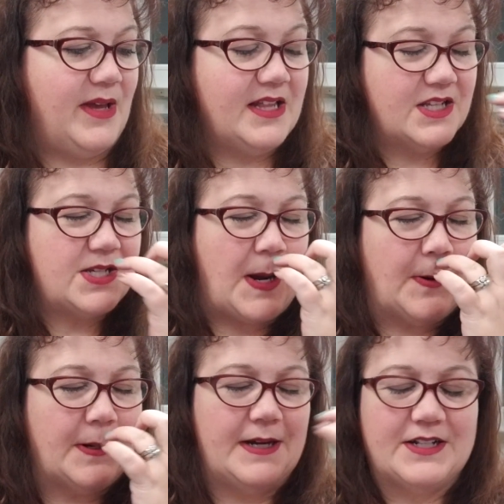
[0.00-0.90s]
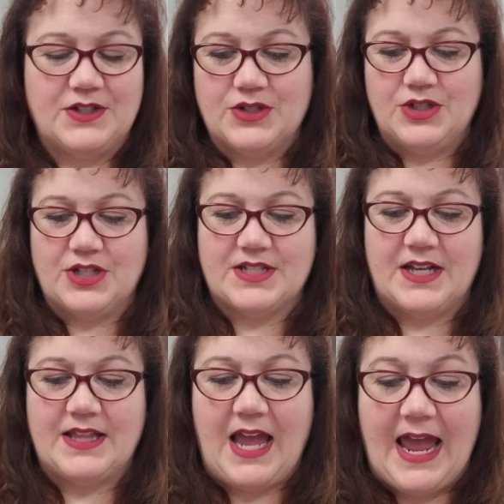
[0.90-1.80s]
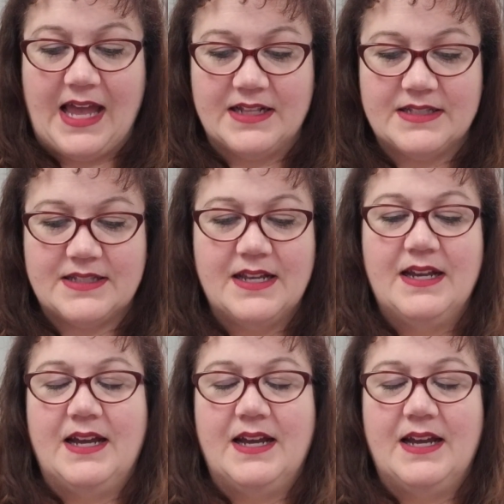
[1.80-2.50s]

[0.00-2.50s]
in the shower, and it's usually just on the ends.